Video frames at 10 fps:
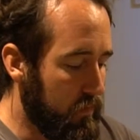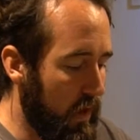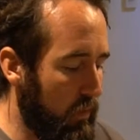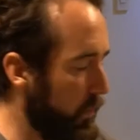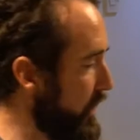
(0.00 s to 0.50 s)

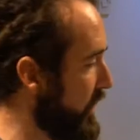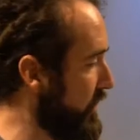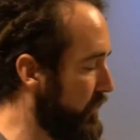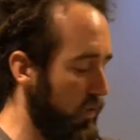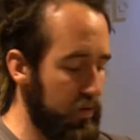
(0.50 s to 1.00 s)
What we're
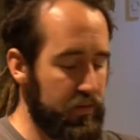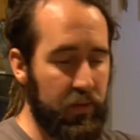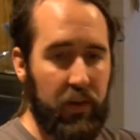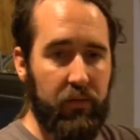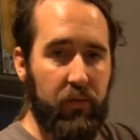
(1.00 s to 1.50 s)
looking for is
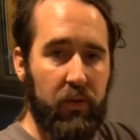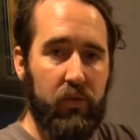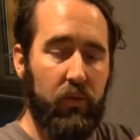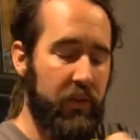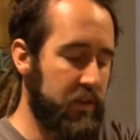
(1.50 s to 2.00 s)
a
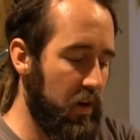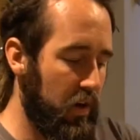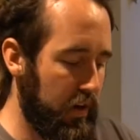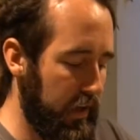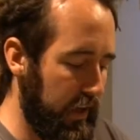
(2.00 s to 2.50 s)
sort of a
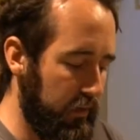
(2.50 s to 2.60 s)
darkening